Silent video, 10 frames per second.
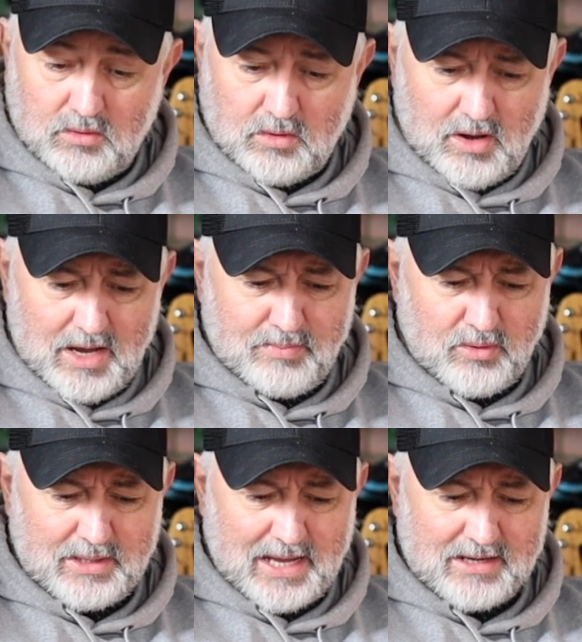
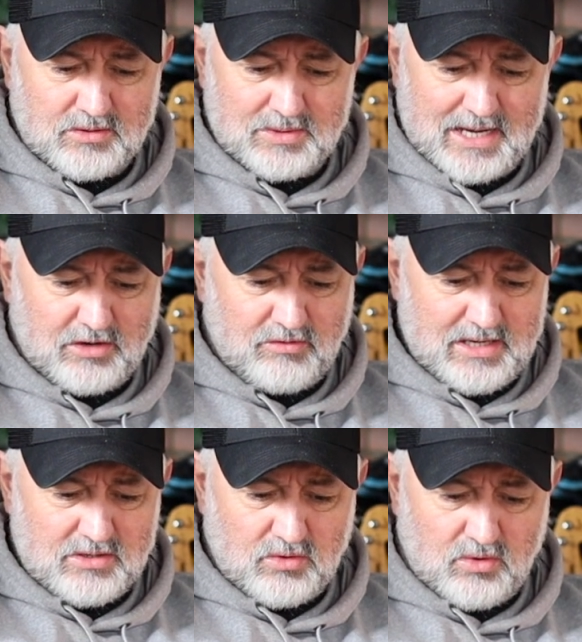Hypoid axle, is that
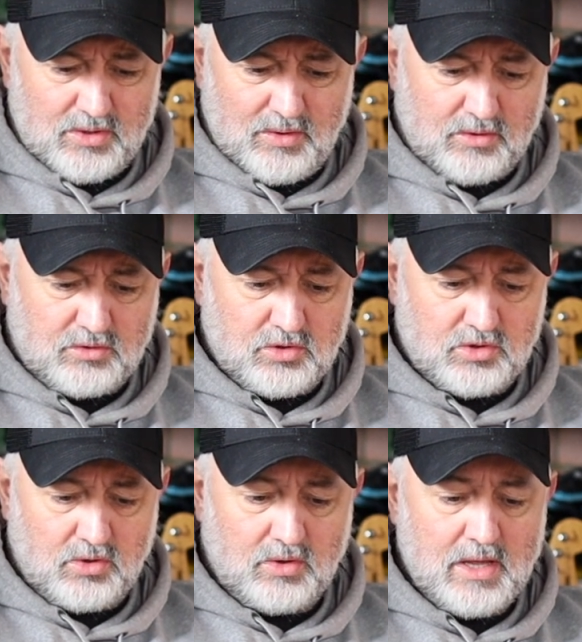grease or oil? I'm not too
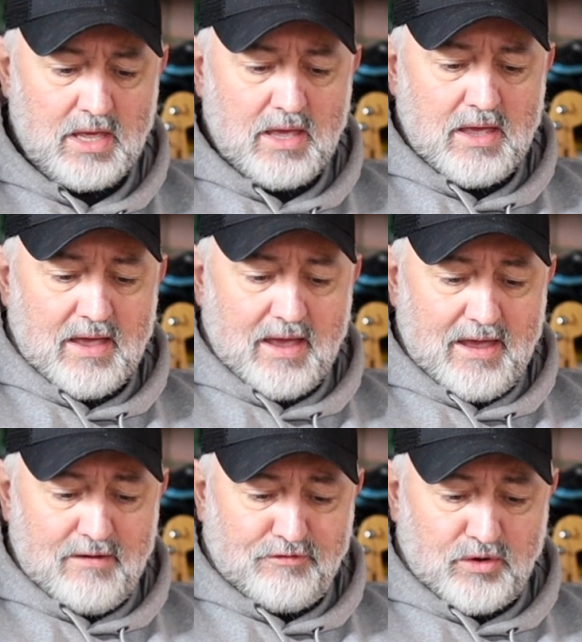sure.
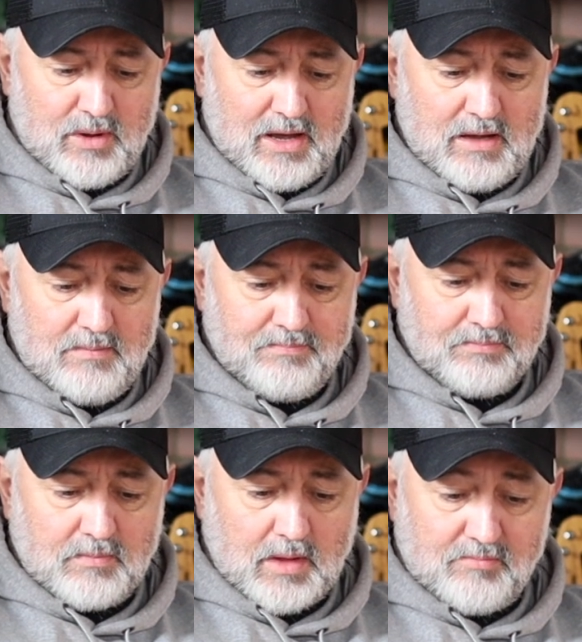Air filter,
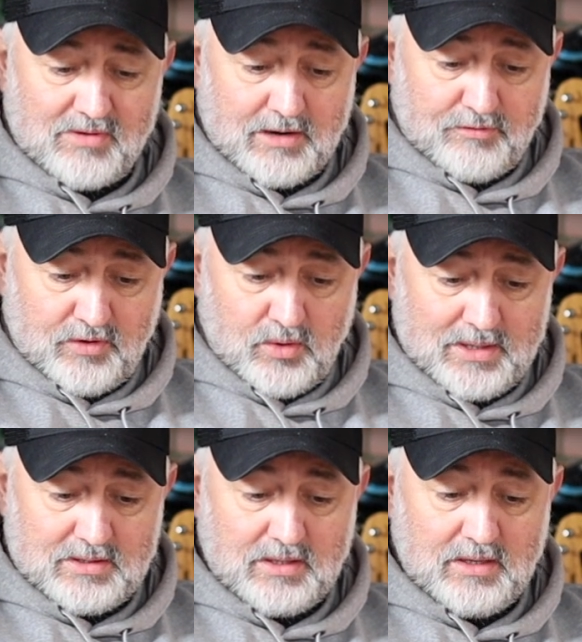brake
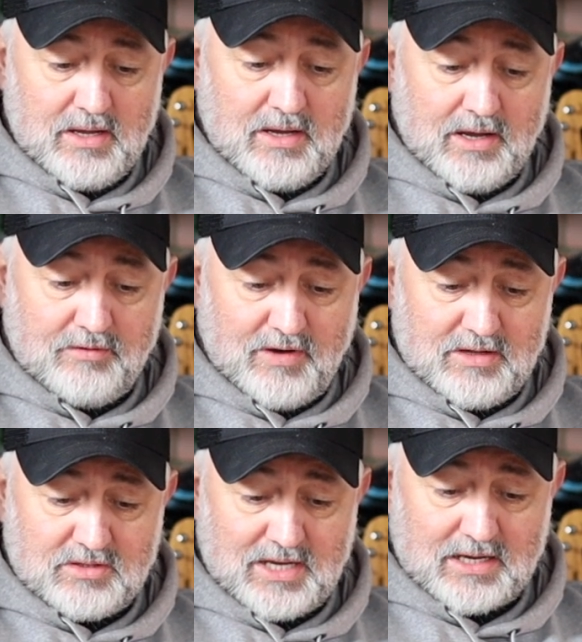fluid,
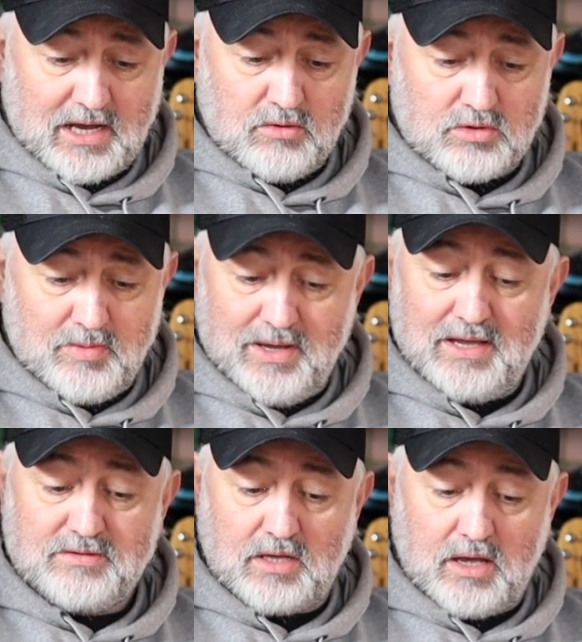Advantech Ultimate
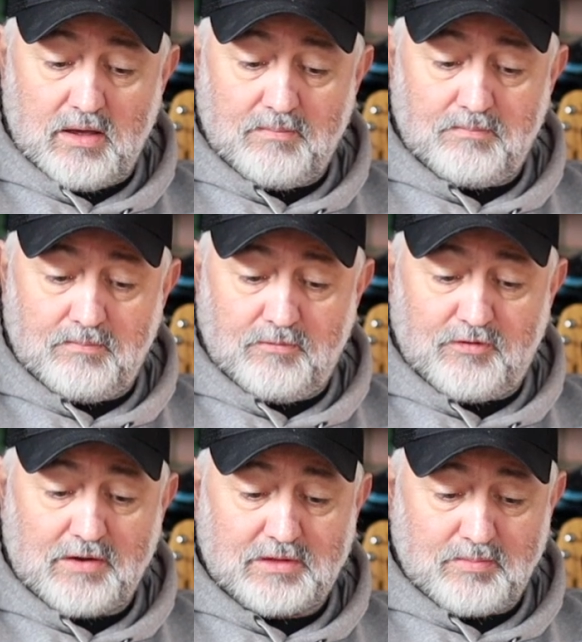
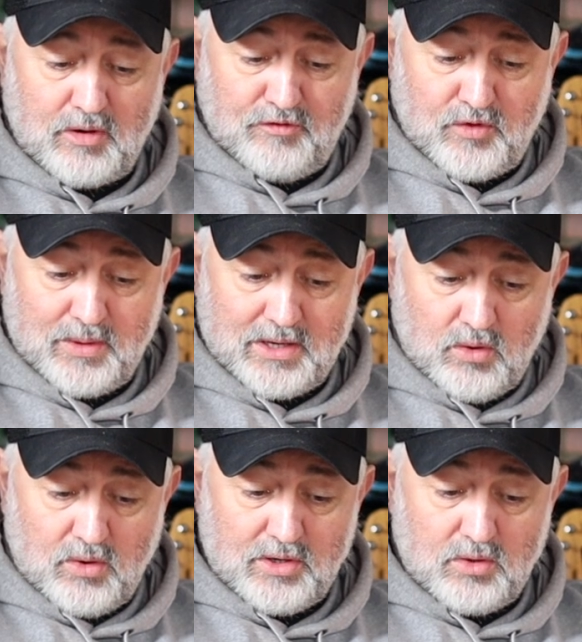5W40
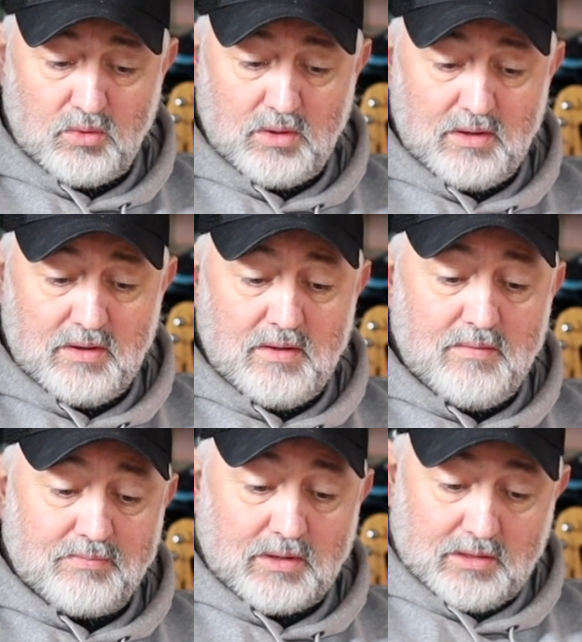oil,
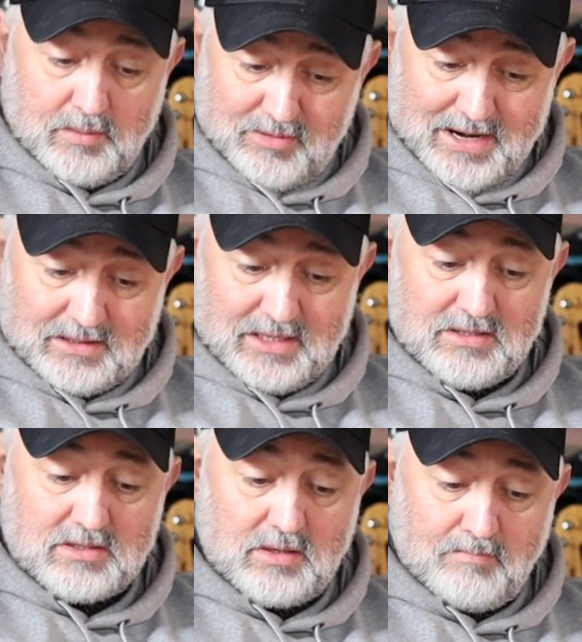the brake
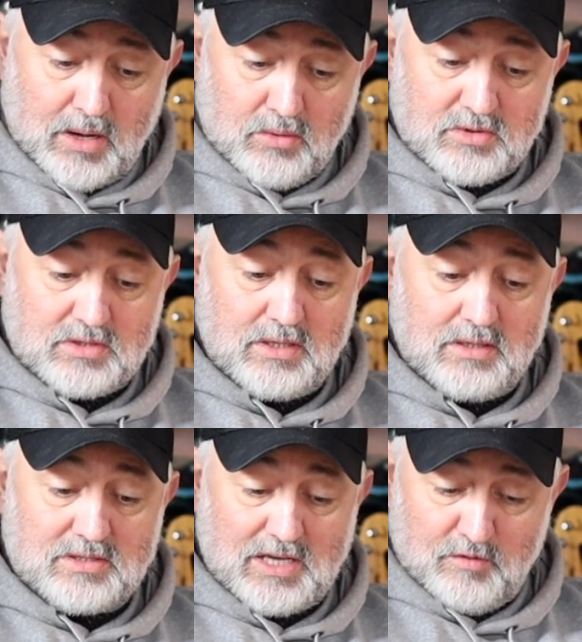disc, bolts,
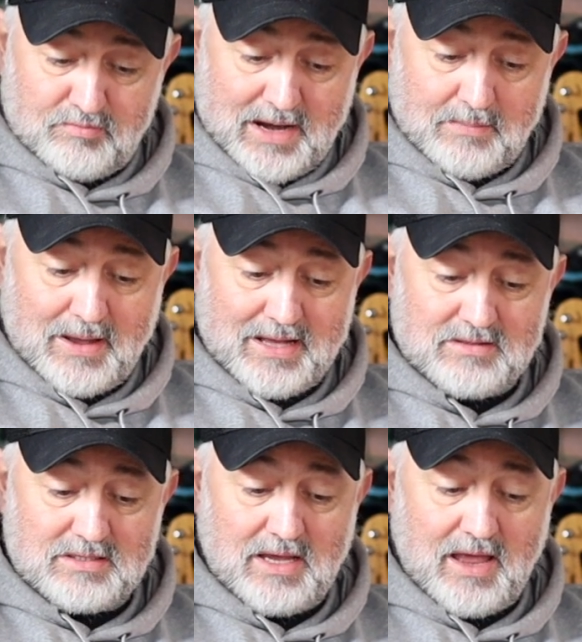set of brake
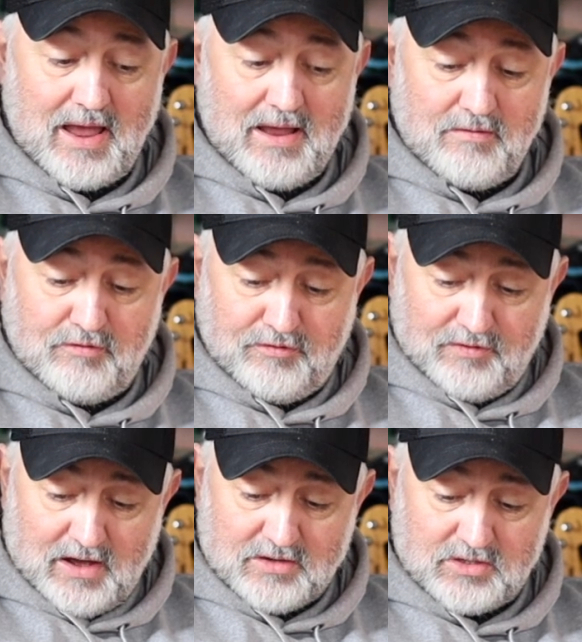pads, and
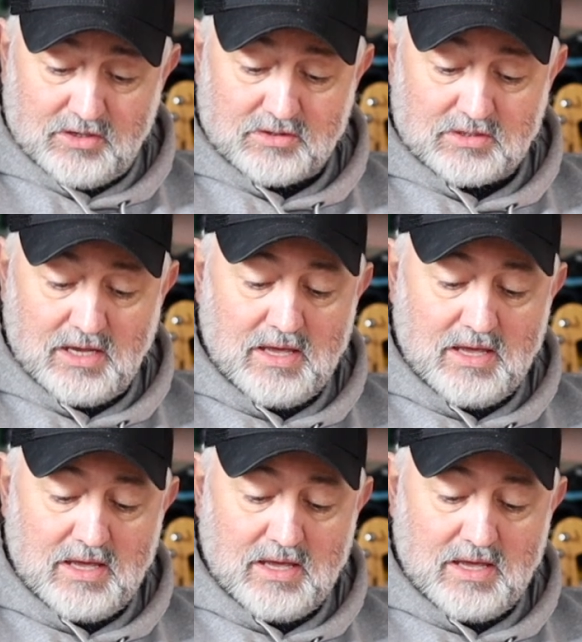fasteners.